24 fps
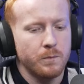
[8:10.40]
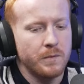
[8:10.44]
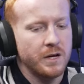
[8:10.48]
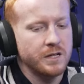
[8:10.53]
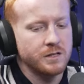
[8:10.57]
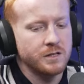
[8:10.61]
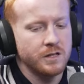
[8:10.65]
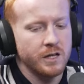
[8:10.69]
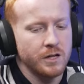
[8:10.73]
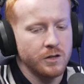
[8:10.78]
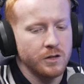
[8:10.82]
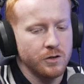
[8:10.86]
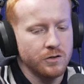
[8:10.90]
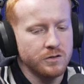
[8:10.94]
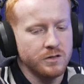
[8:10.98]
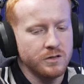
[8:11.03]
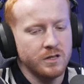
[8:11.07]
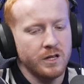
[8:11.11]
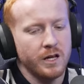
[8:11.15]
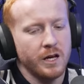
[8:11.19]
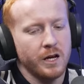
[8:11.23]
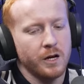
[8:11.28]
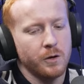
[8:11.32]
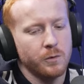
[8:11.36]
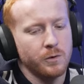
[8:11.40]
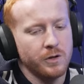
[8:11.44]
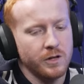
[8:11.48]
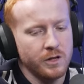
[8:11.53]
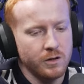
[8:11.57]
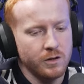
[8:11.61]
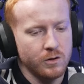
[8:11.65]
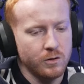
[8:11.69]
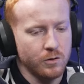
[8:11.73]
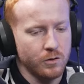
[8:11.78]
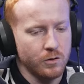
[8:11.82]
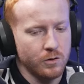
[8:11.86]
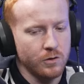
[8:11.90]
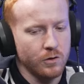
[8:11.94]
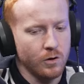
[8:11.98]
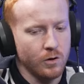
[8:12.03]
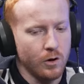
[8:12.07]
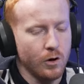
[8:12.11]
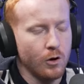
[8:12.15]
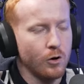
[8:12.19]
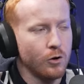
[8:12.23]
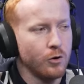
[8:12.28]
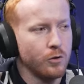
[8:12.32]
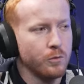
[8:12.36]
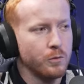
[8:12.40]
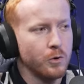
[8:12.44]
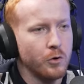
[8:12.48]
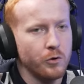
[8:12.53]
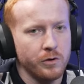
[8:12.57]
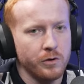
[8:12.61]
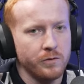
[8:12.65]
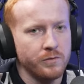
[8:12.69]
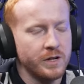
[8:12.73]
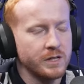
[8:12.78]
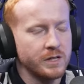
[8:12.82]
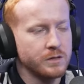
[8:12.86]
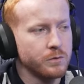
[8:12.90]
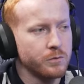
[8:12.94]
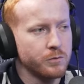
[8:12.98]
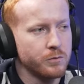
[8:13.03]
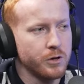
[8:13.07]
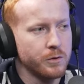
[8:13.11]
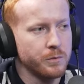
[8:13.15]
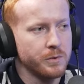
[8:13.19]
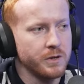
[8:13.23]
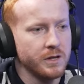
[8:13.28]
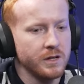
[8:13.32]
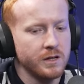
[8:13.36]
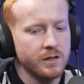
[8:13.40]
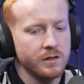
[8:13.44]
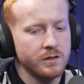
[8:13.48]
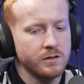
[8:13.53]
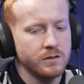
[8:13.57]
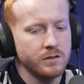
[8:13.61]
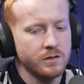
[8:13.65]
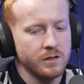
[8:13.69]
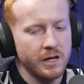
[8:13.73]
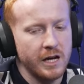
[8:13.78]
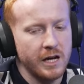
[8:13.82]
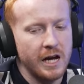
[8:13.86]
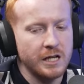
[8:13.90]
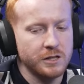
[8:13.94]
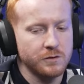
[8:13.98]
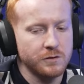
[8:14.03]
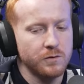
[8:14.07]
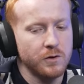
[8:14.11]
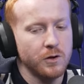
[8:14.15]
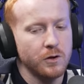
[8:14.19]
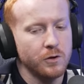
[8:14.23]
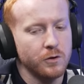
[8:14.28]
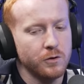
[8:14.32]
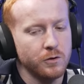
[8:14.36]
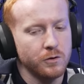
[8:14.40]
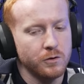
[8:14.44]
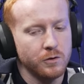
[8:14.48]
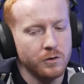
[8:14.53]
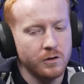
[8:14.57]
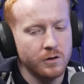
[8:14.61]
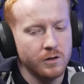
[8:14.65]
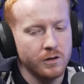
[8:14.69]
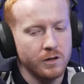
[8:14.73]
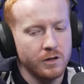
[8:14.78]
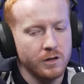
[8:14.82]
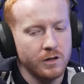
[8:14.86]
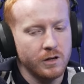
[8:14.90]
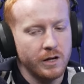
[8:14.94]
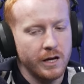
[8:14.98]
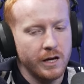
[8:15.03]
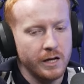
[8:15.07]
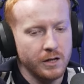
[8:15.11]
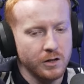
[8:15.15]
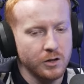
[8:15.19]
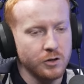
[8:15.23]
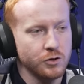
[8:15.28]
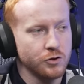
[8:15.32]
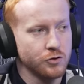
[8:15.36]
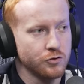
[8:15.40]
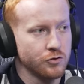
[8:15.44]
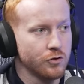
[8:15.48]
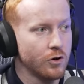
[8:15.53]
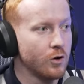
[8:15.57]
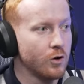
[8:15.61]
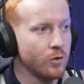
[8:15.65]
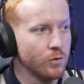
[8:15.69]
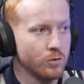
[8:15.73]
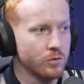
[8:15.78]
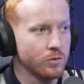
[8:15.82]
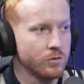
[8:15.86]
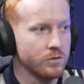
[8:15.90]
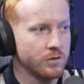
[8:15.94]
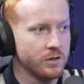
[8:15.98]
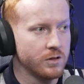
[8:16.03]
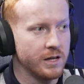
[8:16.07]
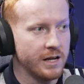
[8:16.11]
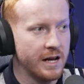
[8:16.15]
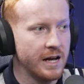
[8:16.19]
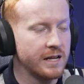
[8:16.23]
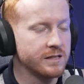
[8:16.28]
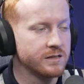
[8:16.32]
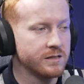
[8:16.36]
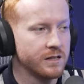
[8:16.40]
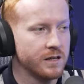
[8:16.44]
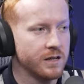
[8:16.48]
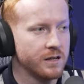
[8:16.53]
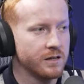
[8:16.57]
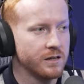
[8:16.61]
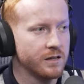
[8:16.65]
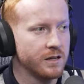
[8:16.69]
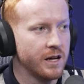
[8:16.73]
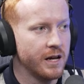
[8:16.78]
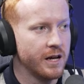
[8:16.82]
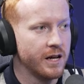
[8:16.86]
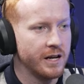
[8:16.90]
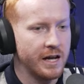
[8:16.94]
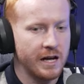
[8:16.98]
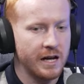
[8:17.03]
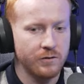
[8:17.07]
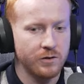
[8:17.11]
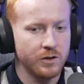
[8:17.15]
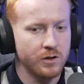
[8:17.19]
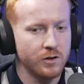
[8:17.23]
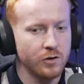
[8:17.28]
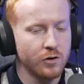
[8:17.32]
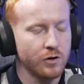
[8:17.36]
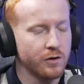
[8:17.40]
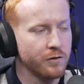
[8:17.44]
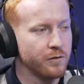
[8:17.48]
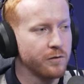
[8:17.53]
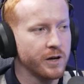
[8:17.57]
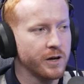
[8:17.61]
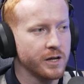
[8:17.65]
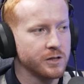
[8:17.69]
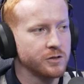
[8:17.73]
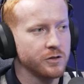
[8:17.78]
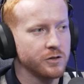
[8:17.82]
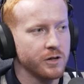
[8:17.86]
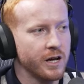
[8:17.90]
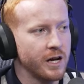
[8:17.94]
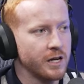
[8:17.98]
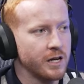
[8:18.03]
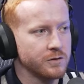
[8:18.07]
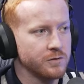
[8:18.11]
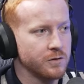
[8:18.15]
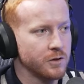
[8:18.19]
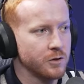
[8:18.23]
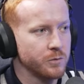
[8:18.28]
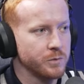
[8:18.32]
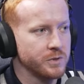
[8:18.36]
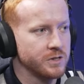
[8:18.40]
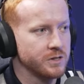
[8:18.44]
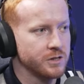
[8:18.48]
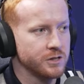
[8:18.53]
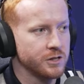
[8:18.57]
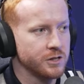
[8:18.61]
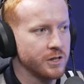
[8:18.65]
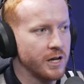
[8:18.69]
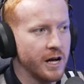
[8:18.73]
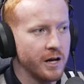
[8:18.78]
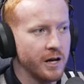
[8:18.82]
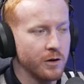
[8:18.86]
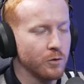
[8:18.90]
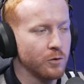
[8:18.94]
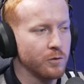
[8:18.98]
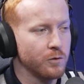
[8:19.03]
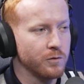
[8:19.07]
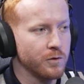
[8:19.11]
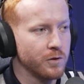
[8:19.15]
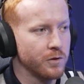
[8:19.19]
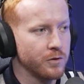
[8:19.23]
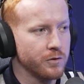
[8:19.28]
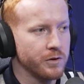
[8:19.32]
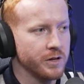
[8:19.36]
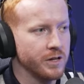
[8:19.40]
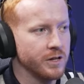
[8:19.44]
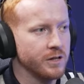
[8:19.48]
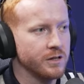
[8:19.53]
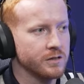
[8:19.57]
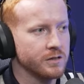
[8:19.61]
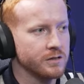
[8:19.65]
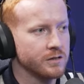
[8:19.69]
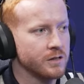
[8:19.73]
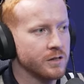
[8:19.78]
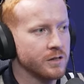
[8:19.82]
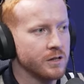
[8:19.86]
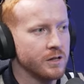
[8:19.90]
imagine that, using the equity in your home or investment property to cash flow and control an asset and have it not affect your cash flow position at all for 3 years.